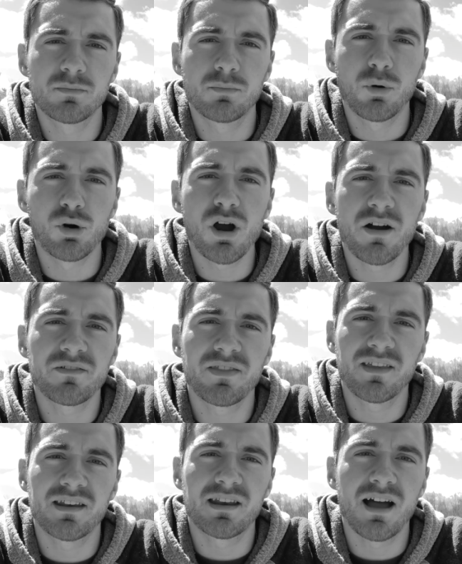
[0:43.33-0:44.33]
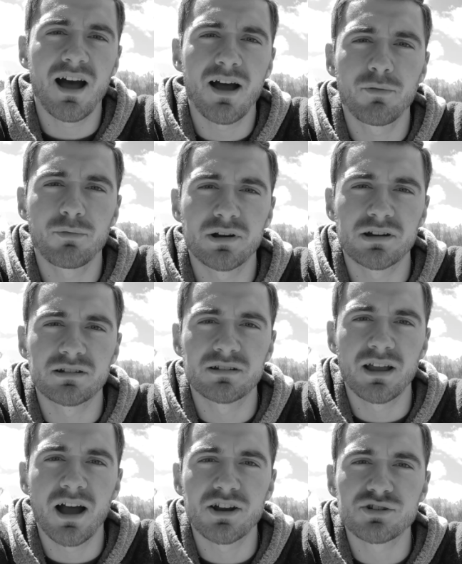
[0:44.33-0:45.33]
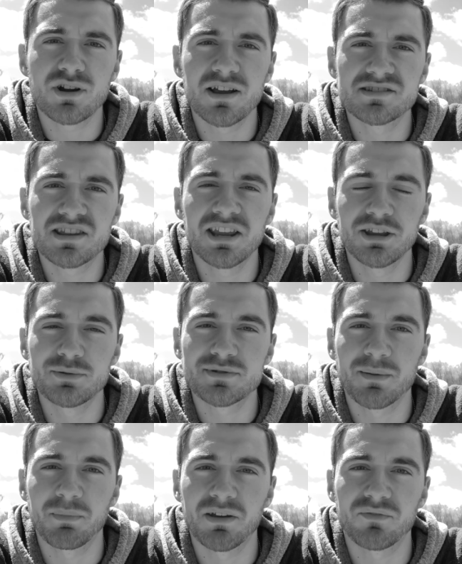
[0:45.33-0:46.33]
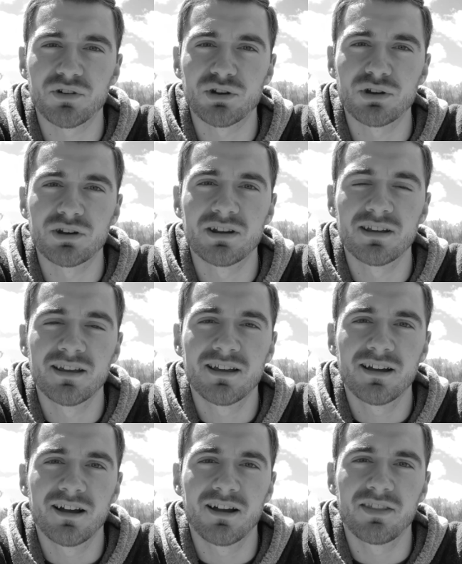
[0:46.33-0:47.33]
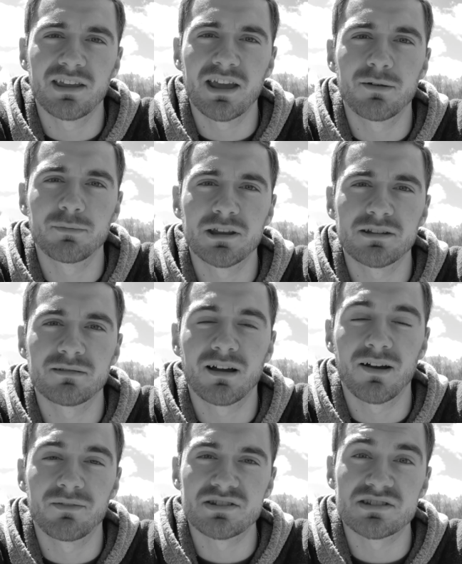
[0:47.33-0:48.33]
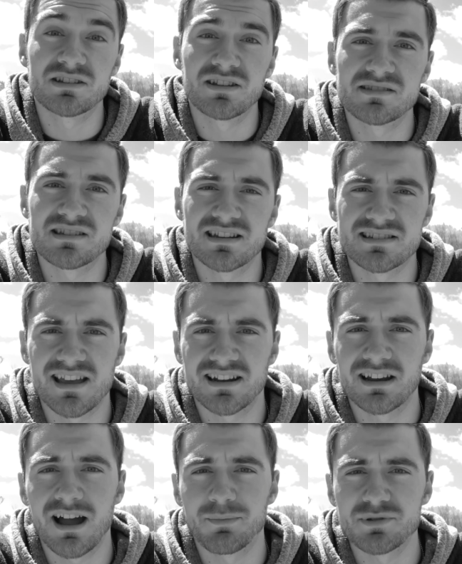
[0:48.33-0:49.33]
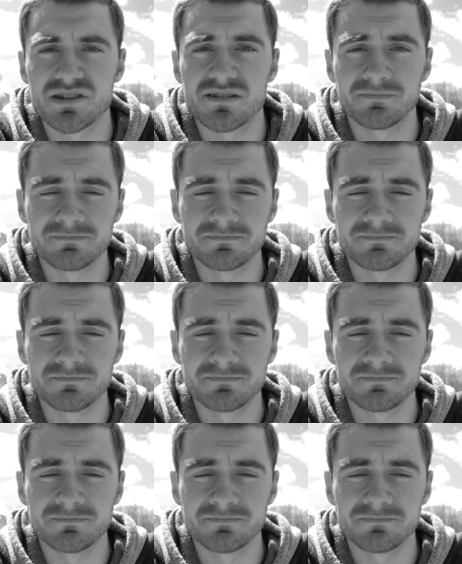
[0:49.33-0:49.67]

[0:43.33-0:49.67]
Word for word: More often than not, when God tries to use something for good, uh, the enemy obviously does the exact opposite.